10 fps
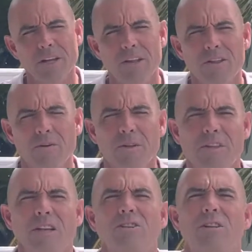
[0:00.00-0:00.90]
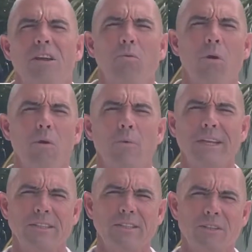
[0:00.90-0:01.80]
So essentially what we
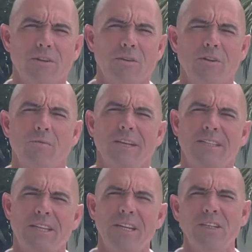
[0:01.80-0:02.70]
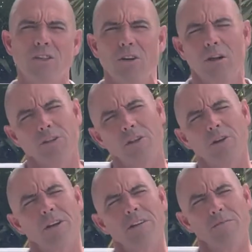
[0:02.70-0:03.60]
do is we teach an
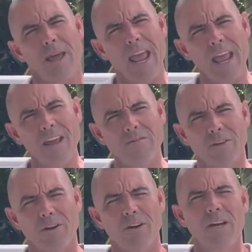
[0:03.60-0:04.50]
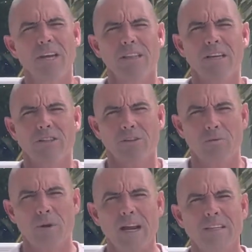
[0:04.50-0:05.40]
alternative behavior that
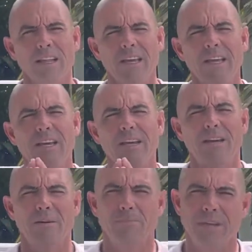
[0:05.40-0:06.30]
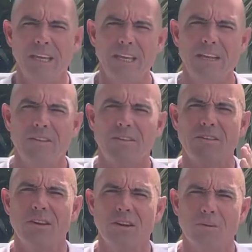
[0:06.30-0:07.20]
directly competes
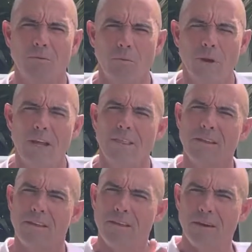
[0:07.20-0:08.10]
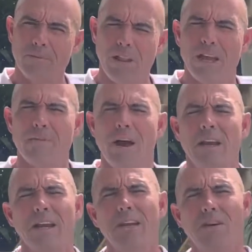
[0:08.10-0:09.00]
with the play
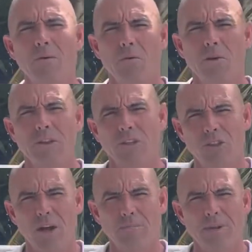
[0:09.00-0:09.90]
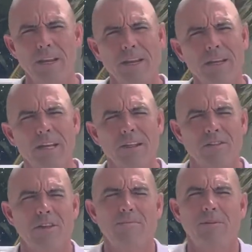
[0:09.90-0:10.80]
biting or the jumping,
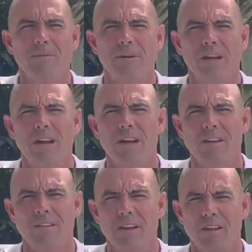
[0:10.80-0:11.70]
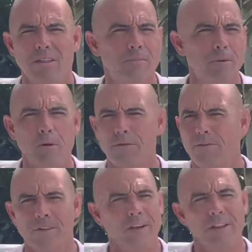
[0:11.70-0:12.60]
simply because the both
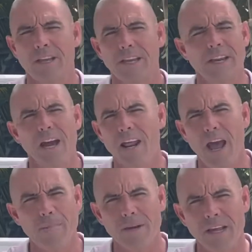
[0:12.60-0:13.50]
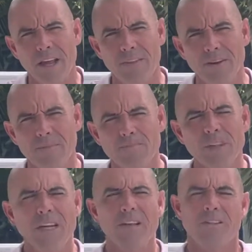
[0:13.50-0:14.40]
physically cannot happen together.
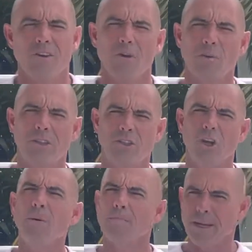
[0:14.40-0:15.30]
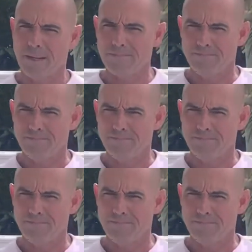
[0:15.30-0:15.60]
So with jumping,